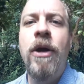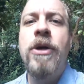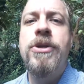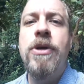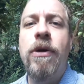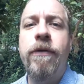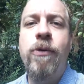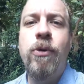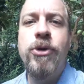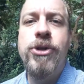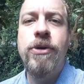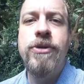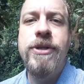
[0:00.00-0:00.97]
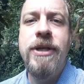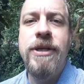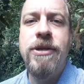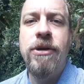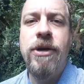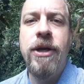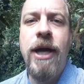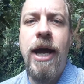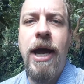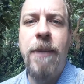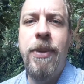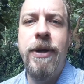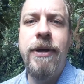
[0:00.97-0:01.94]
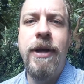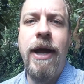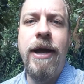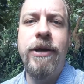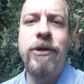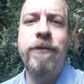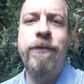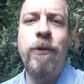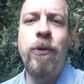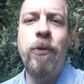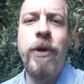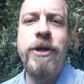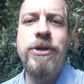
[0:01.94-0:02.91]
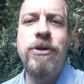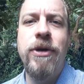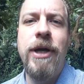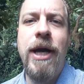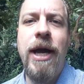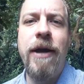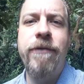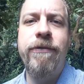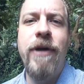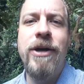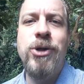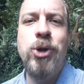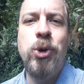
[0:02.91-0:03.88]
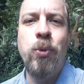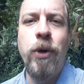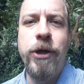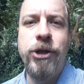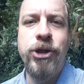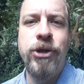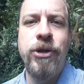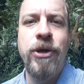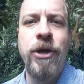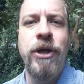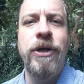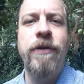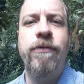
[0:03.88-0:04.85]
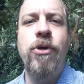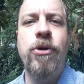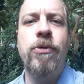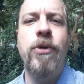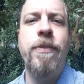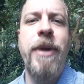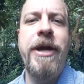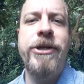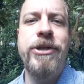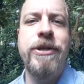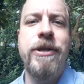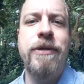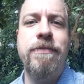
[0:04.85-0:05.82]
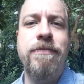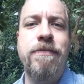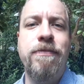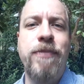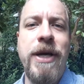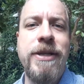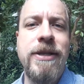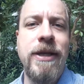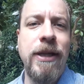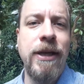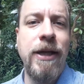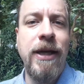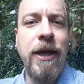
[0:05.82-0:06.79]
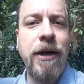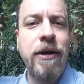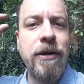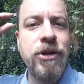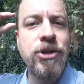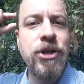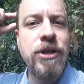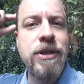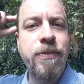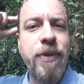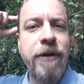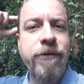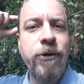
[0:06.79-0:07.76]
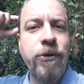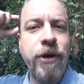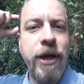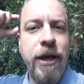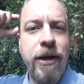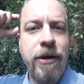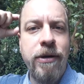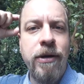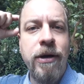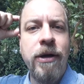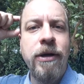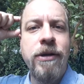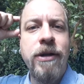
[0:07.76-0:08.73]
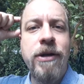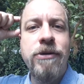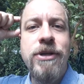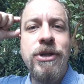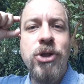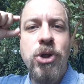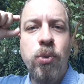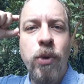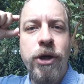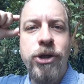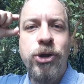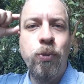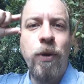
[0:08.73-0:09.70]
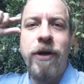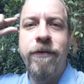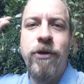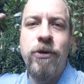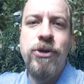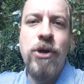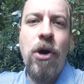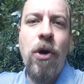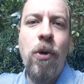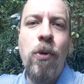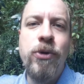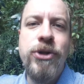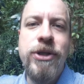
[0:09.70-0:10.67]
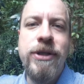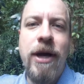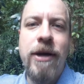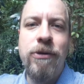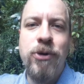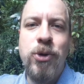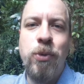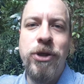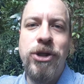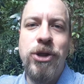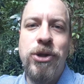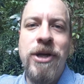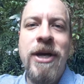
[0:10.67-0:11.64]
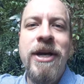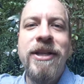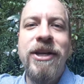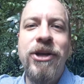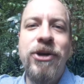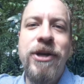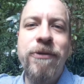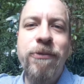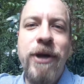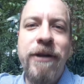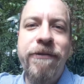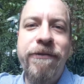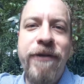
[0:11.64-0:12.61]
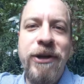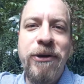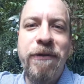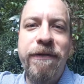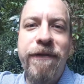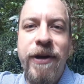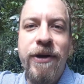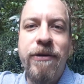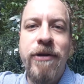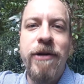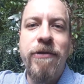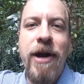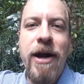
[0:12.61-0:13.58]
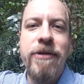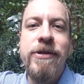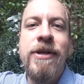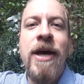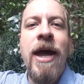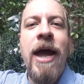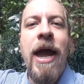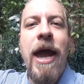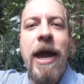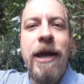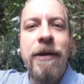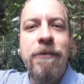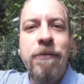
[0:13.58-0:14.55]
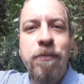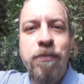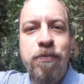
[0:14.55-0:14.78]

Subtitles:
So of course those things are going to happen, and you've always got to have a switch. You've got to imagine that basically here, just above your ear, there's a switch, one of those old style switches that you can really fit your finger around and